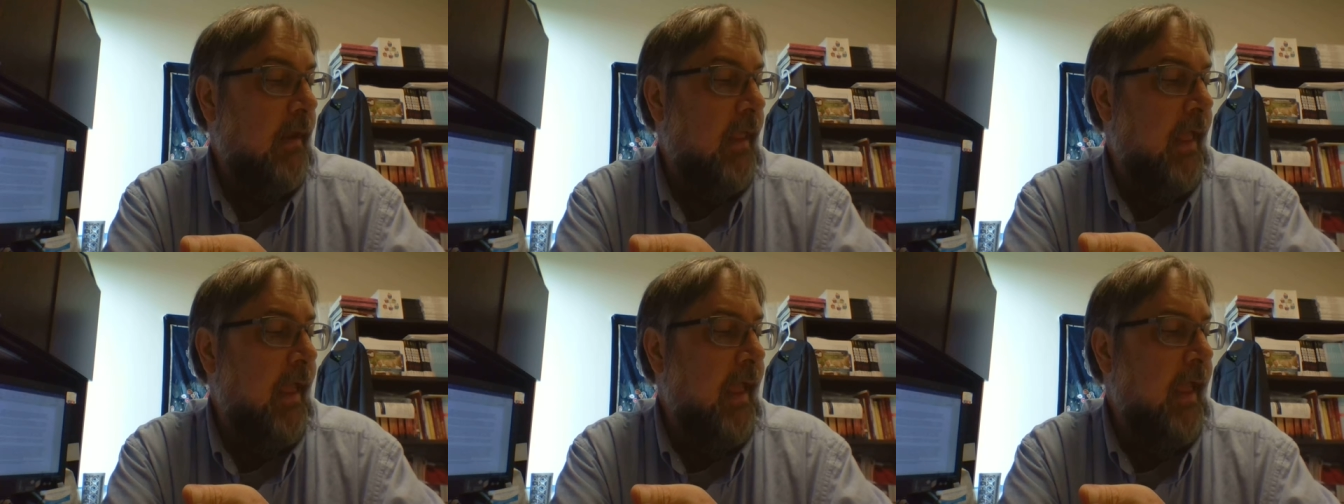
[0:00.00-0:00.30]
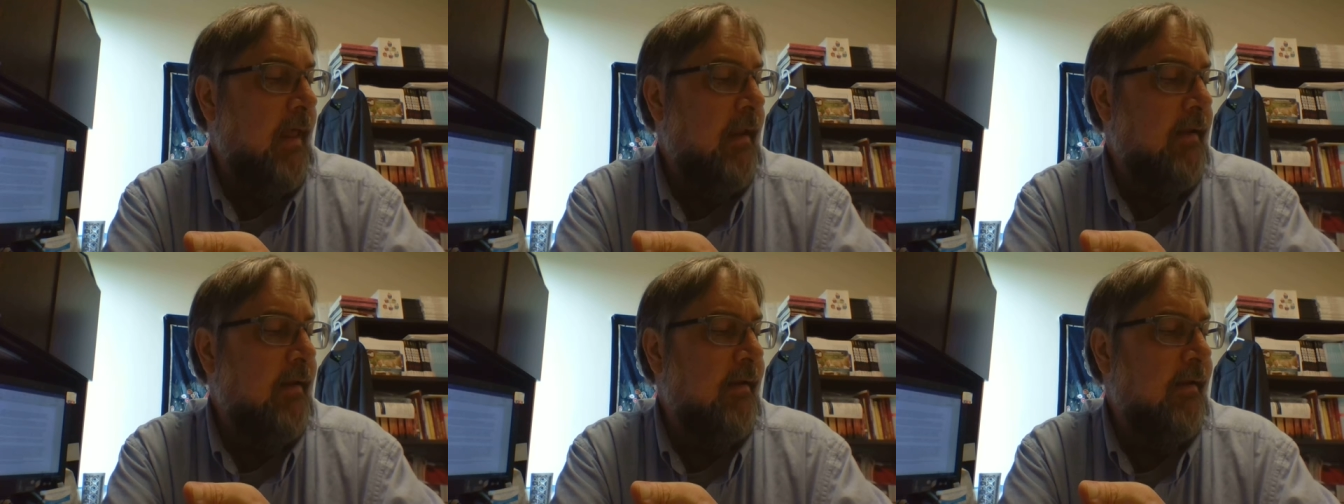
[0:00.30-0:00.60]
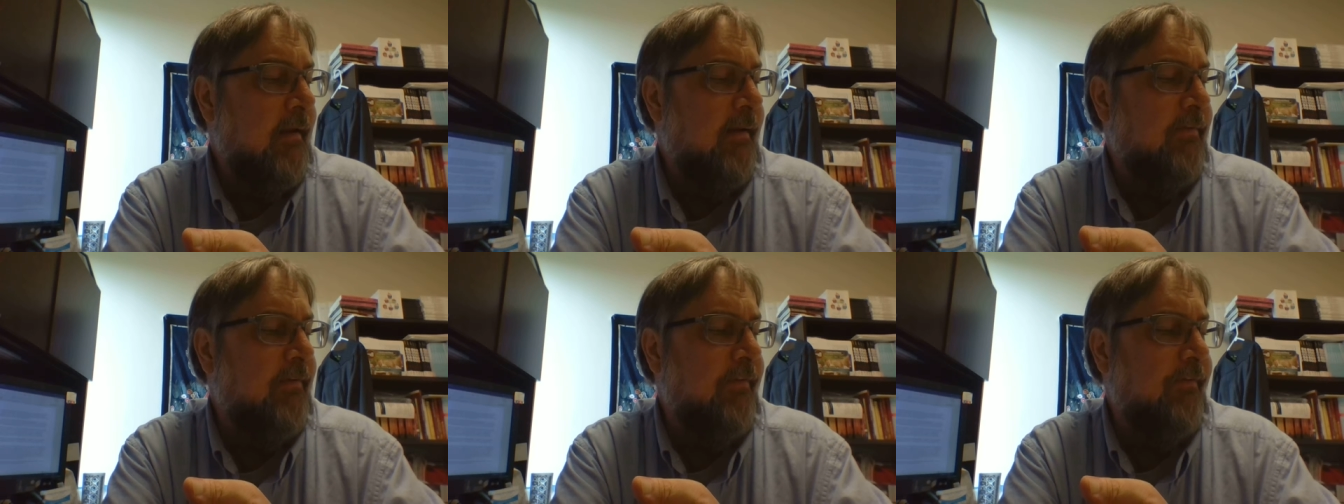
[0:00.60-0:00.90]
And
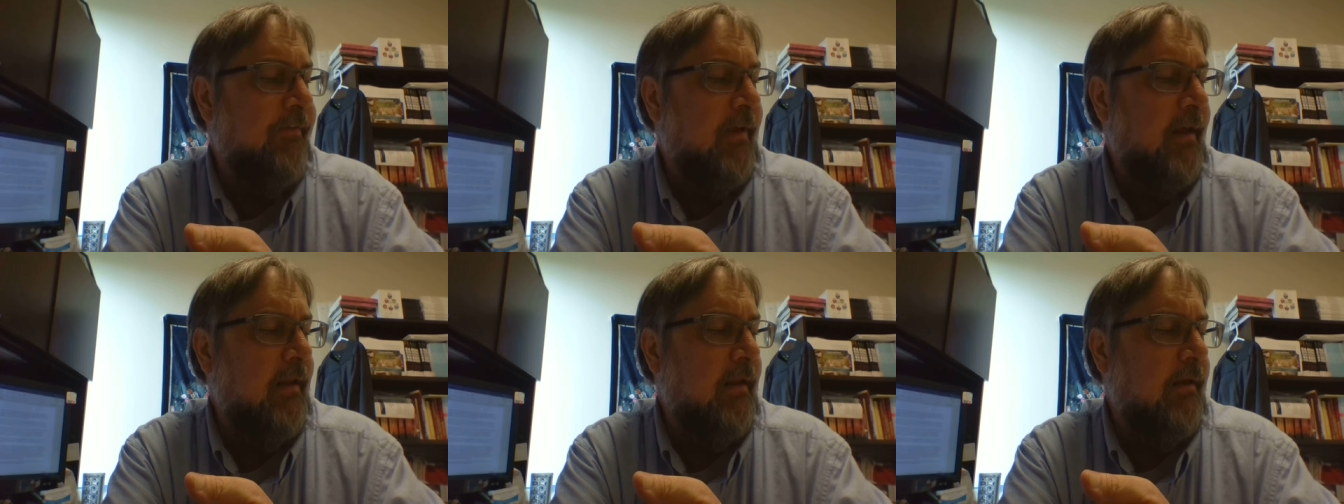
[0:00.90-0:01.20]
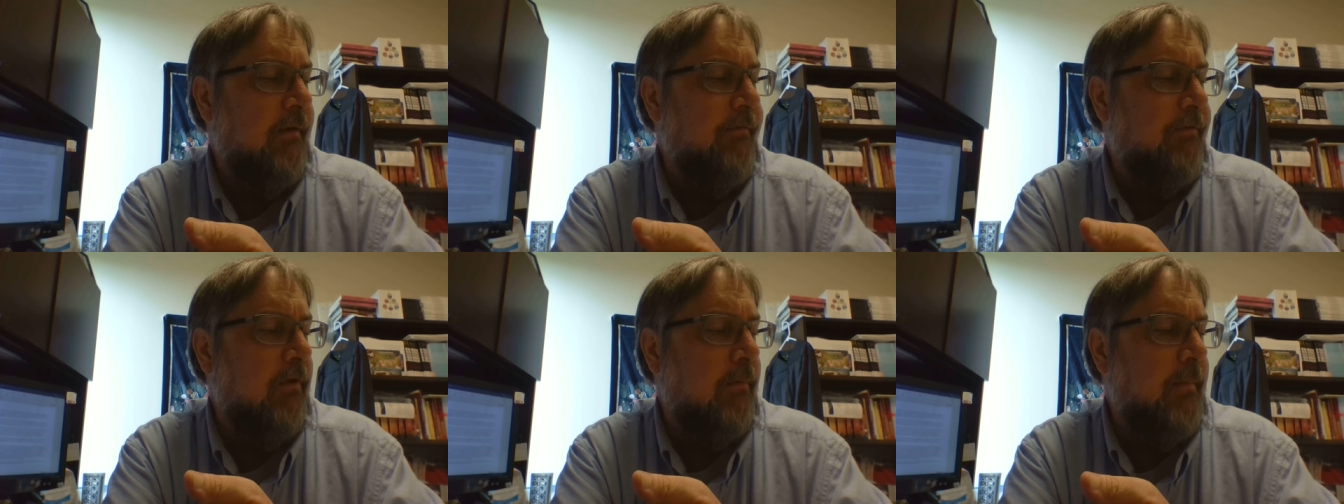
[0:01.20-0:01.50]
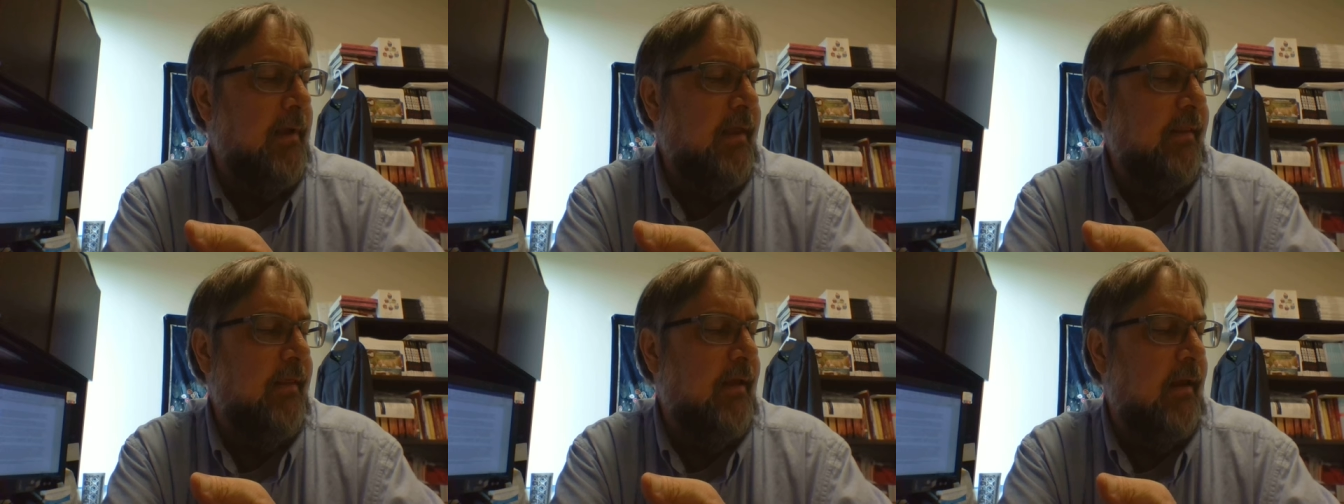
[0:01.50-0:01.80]
it's a feeling for
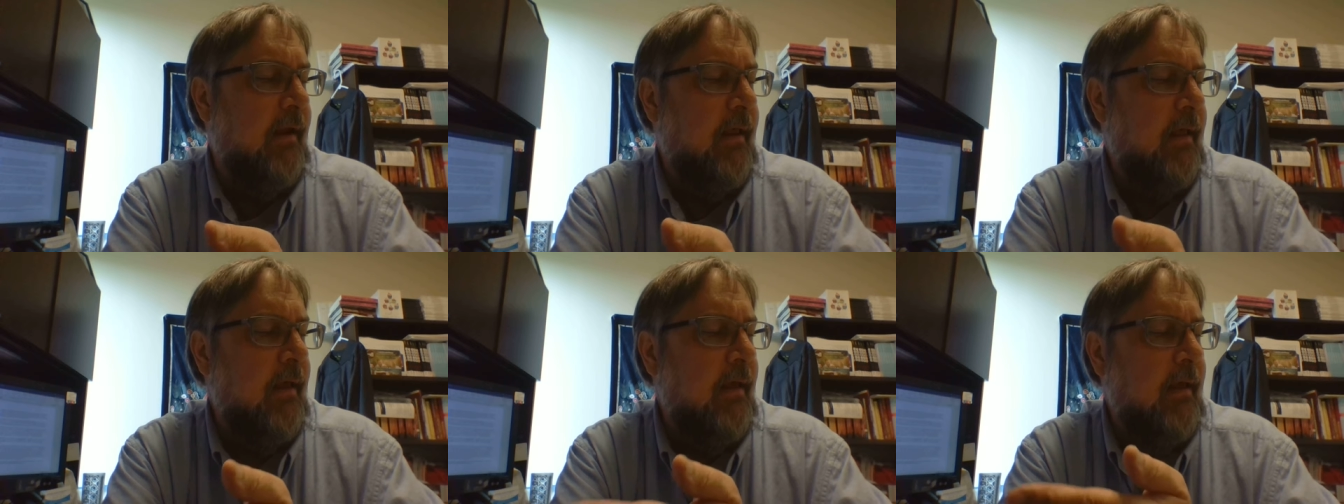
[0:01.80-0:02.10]
me that